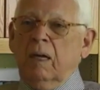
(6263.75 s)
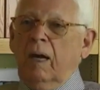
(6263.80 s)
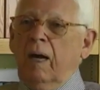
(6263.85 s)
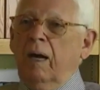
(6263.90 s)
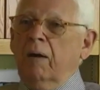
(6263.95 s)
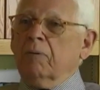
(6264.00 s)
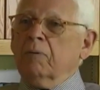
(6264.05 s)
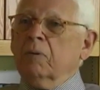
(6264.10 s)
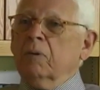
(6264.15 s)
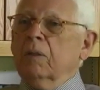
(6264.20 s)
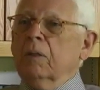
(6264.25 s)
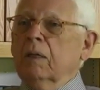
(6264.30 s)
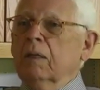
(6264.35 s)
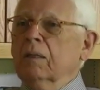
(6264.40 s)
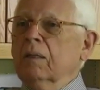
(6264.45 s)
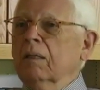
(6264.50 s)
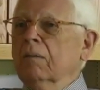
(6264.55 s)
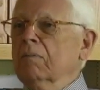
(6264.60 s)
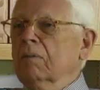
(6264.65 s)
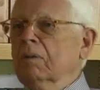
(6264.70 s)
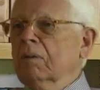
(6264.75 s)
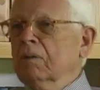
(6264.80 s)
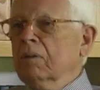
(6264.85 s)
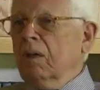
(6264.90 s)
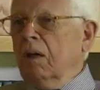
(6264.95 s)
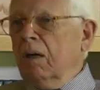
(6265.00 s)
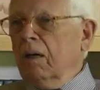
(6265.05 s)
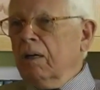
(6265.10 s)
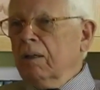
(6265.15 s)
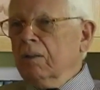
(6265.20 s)
after he had given
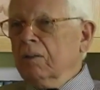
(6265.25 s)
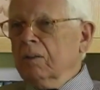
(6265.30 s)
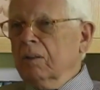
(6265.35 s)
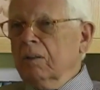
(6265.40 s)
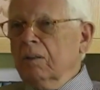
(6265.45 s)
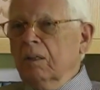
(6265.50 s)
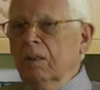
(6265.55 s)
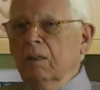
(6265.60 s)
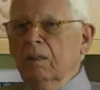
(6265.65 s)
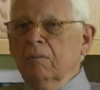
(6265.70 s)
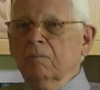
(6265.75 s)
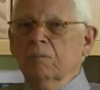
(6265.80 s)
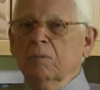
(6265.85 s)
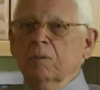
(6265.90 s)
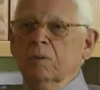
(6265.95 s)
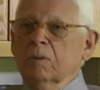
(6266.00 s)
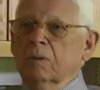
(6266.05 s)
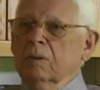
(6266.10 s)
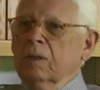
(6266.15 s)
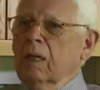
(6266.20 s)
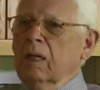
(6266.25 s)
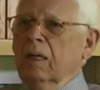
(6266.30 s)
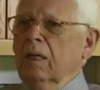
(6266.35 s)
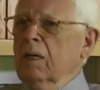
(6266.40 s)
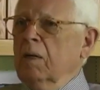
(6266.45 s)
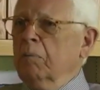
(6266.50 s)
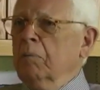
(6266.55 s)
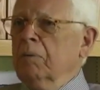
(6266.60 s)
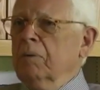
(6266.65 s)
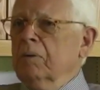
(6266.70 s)
talks, and then staying
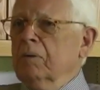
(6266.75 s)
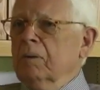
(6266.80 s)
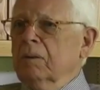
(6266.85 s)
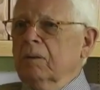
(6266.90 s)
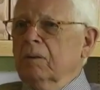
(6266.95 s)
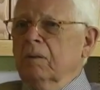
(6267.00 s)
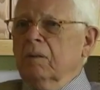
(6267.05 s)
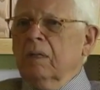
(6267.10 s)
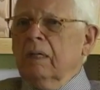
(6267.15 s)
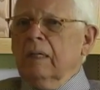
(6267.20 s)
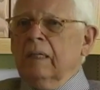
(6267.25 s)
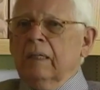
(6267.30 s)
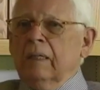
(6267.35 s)
up until